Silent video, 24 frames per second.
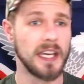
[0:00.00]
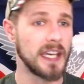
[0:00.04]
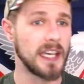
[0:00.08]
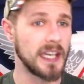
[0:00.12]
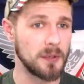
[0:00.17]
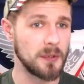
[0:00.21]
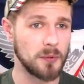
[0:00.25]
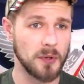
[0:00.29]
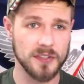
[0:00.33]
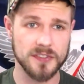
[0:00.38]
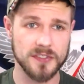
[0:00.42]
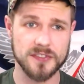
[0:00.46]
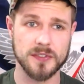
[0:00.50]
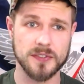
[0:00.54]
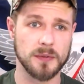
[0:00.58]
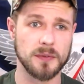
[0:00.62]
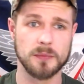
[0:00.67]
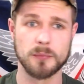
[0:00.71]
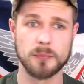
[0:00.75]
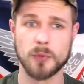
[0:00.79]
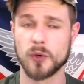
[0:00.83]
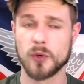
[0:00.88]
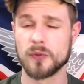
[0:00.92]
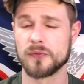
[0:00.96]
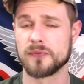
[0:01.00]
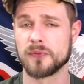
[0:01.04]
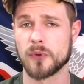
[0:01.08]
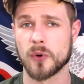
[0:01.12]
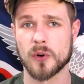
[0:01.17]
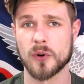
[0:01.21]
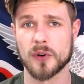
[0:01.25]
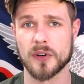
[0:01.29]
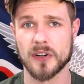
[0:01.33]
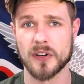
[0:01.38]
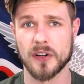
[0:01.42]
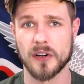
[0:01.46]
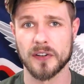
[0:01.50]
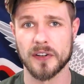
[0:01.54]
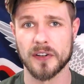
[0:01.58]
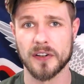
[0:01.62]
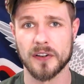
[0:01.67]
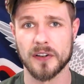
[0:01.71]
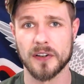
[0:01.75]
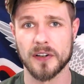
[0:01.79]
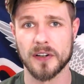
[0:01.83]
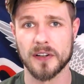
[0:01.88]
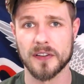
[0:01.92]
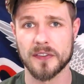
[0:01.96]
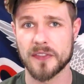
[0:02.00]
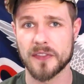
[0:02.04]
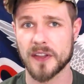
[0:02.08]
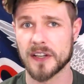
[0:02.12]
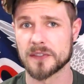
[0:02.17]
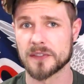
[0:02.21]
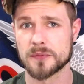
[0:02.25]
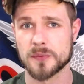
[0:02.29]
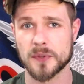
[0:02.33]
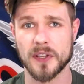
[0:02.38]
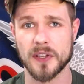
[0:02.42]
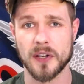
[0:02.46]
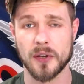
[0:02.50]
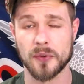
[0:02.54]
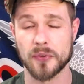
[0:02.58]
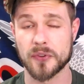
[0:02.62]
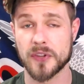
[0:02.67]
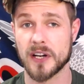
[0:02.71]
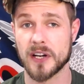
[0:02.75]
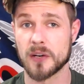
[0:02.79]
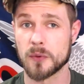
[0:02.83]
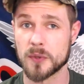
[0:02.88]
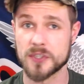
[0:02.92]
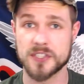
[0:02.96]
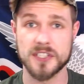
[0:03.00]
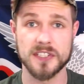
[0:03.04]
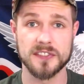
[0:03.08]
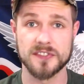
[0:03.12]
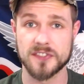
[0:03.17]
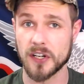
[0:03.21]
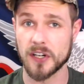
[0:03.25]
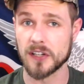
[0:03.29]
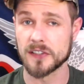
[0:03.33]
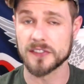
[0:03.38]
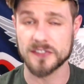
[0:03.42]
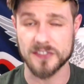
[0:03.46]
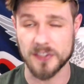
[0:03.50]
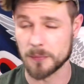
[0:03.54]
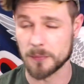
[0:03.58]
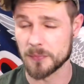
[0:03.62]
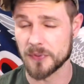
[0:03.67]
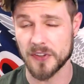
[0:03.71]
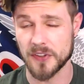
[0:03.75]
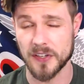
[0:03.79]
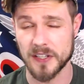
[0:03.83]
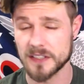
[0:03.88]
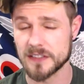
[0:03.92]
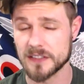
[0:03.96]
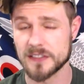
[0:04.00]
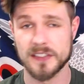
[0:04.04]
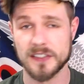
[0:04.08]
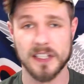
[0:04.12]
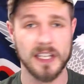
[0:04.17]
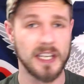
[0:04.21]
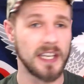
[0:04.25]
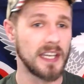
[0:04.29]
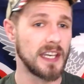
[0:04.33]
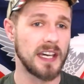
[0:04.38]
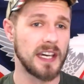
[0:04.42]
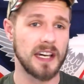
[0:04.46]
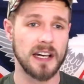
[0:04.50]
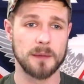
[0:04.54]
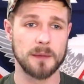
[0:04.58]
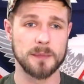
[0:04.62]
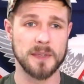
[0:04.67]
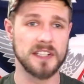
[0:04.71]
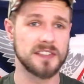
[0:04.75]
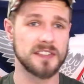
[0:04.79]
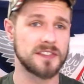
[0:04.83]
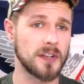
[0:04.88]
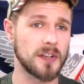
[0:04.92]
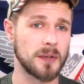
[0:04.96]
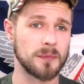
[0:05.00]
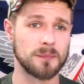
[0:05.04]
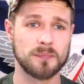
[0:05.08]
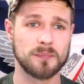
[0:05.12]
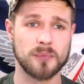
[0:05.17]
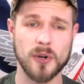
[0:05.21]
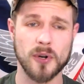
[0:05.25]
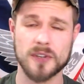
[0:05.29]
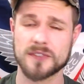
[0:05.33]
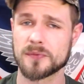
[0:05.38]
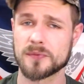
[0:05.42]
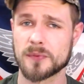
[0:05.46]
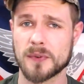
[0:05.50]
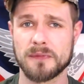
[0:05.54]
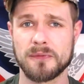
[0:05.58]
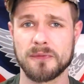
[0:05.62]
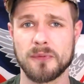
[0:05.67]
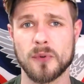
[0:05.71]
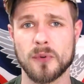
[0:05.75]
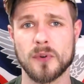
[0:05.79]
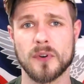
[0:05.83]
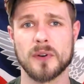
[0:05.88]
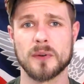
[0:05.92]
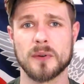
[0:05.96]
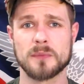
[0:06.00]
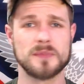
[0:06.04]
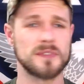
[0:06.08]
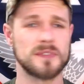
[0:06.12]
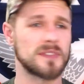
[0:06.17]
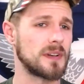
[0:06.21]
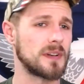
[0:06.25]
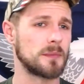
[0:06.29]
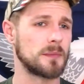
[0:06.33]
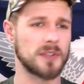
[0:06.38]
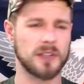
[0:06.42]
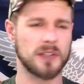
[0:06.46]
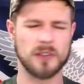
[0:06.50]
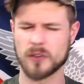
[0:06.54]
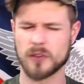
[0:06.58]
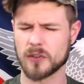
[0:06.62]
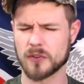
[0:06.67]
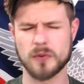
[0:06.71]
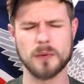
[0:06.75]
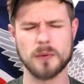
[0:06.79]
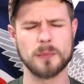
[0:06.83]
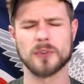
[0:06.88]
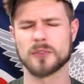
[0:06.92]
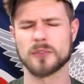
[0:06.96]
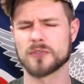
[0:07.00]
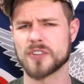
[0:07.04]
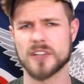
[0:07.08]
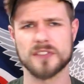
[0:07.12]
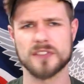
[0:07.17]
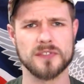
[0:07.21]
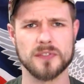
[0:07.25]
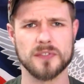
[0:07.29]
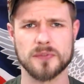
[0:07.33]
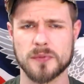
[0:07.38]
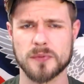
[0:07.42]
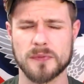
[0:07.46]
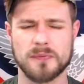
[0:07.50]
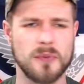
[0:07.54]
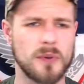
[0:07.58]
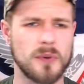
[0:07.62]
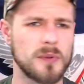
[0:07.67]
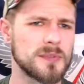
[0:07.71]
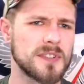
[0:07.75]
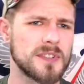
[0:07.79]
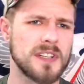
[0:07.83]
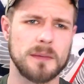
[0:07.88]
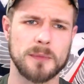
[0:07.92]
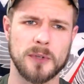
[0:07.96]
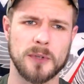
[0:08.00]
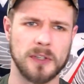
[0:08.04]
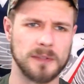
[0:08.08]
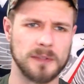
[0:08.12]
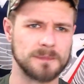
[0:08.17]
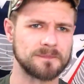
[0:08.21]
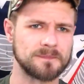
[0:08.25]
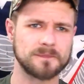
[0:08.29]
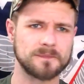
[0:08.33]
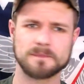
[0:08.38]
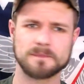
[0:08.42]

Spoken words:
He wants to move forward on things with healthcare, which he's done some things. I mean, he's done prison reforms, or criminal justice reforms. Come on.